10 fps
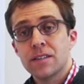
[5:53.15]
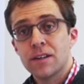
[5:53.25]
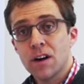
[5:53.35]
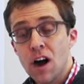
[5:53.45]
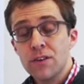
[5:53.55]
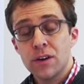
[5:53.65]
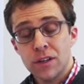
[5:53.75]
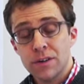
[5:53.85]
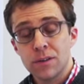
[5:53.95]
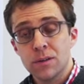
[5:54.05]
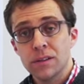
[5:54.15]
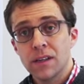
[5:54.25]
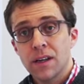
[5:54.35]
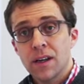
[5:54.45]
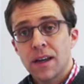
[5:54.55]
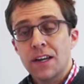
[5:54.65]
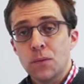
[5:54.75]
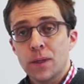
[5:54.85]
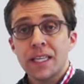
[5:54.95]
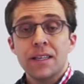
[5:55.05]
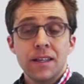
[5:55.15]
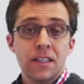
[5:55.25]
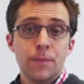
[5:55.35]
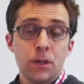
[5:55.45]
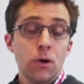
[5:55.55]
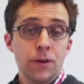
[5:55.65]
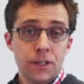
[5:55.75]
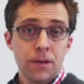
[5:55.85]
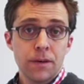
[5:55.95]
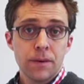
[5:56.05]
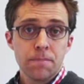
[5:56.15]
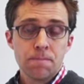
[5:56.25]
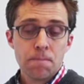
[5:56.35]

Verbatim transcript: that are 100 years old and really need to be overturned.